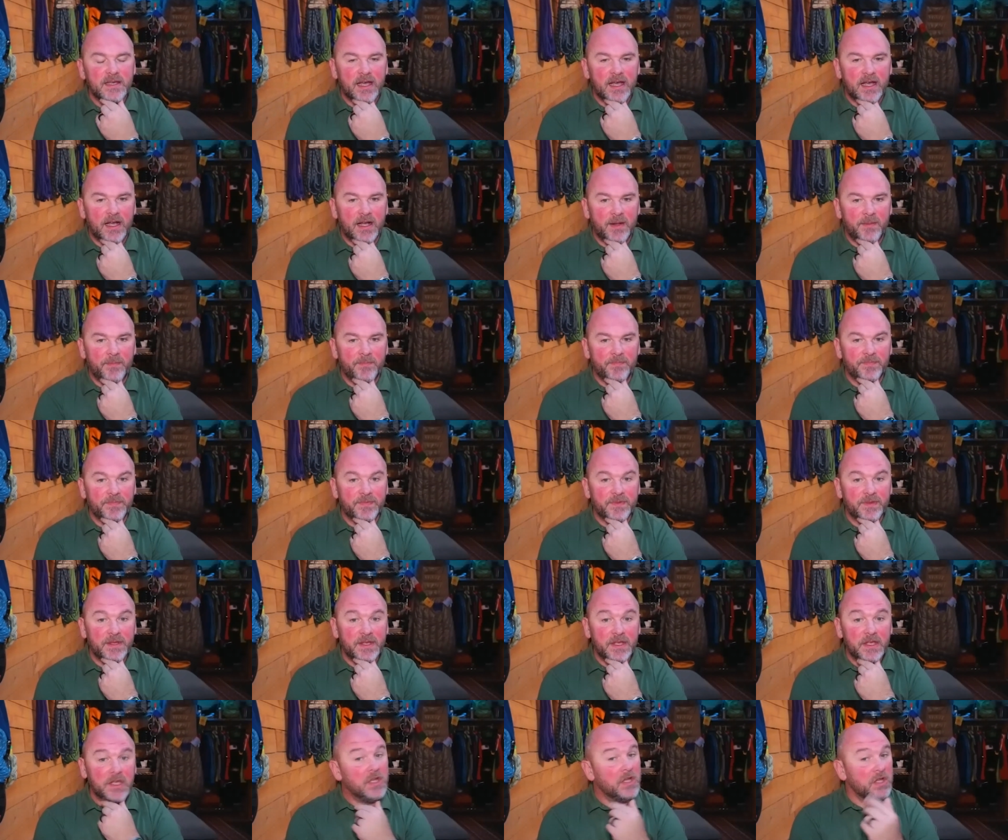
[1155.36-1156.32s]
Um,
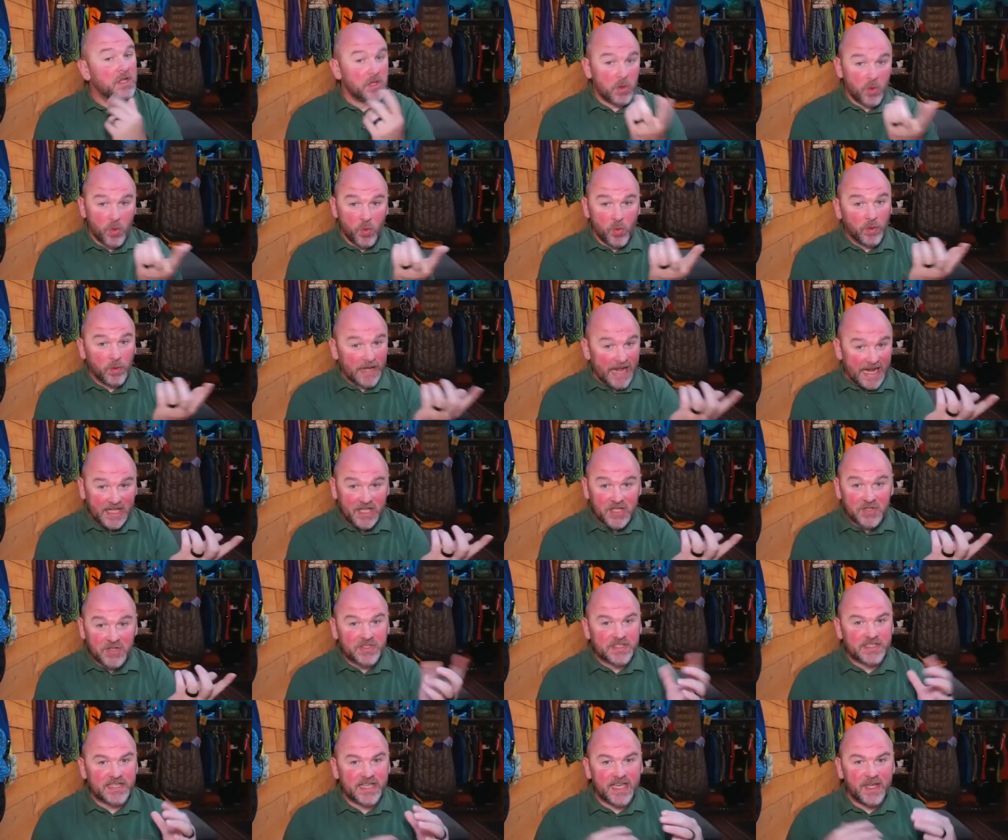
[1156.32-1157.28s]
like you
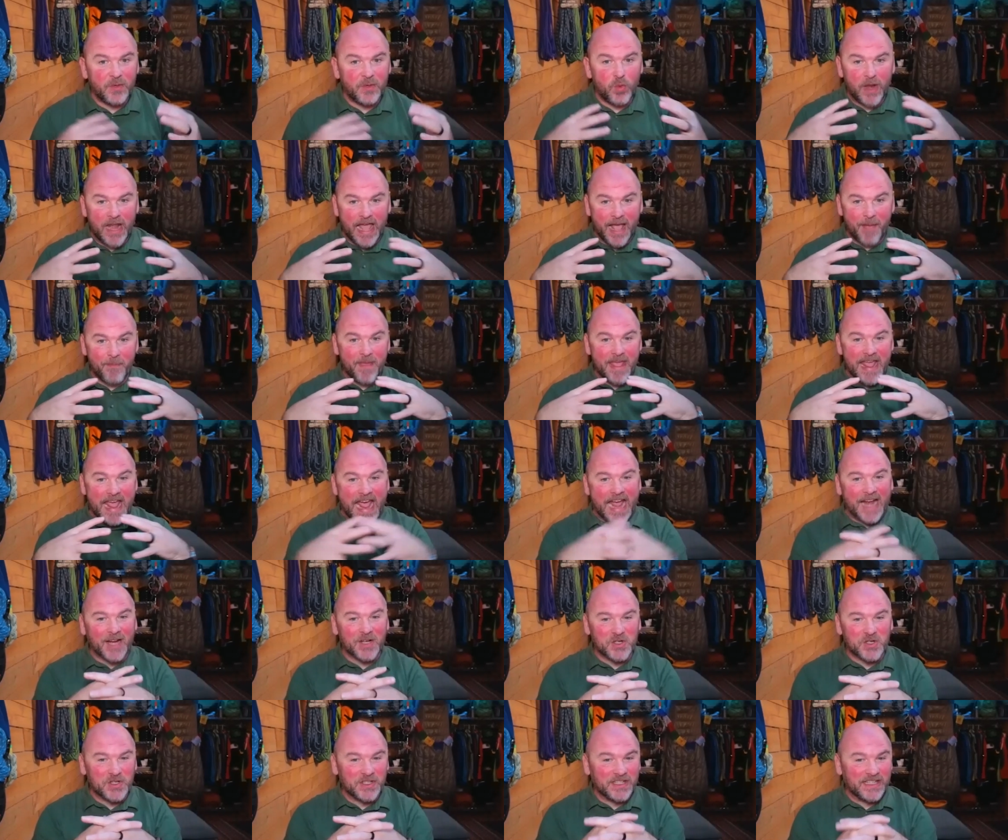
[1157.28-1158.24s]
said, when I'm
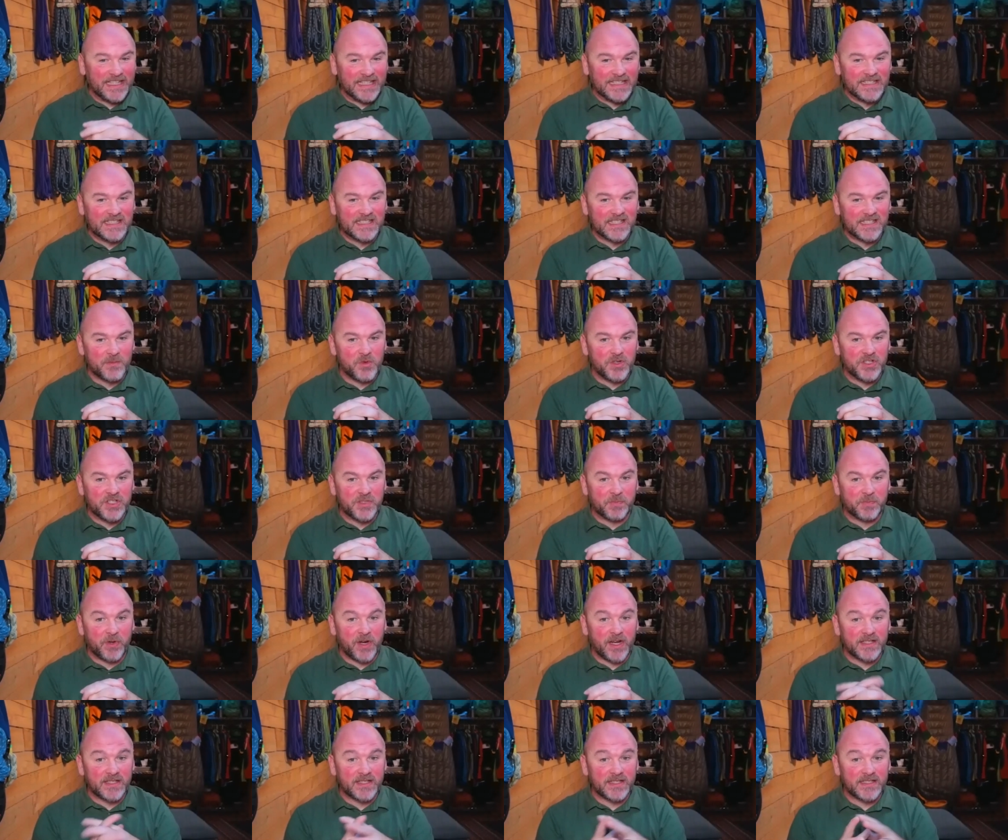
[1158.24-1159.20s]
actually in someone's
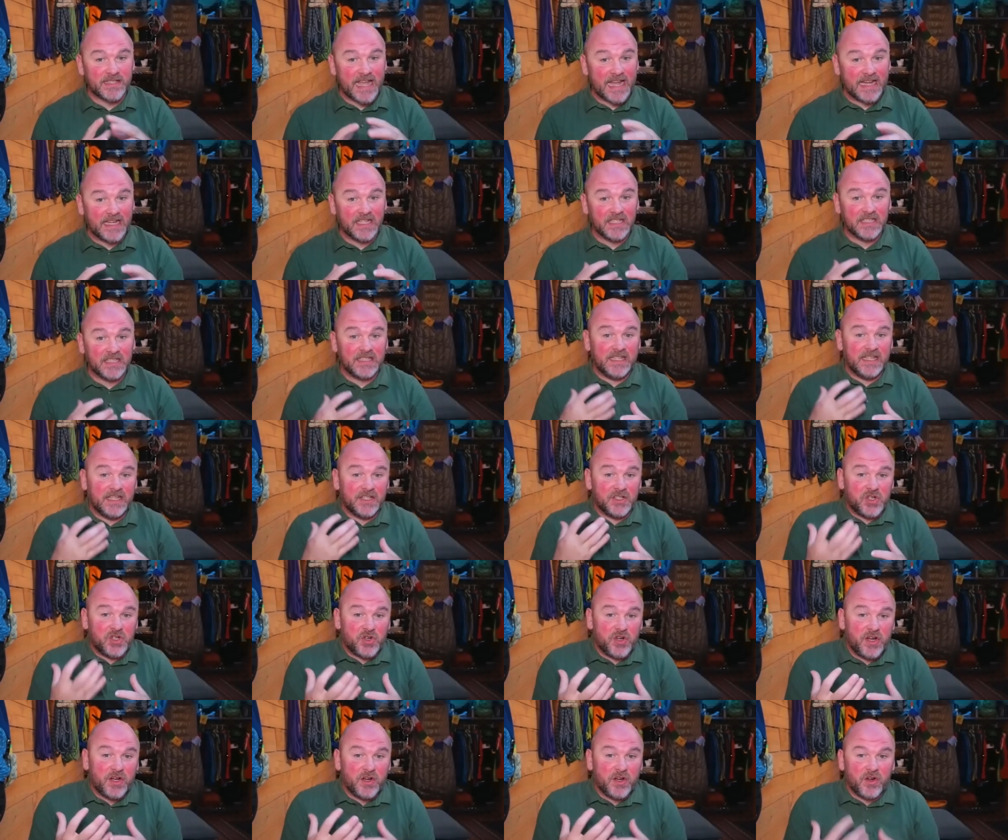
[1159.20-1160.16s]
presence, I could get
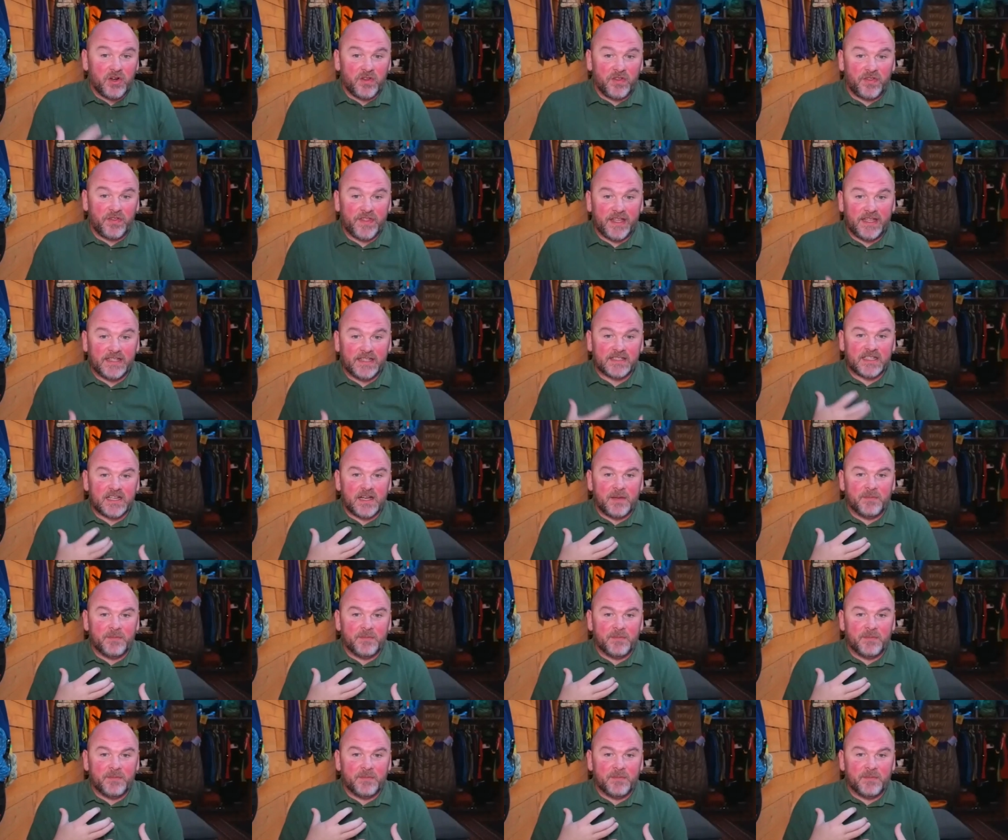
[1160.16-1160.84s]
triggered and things come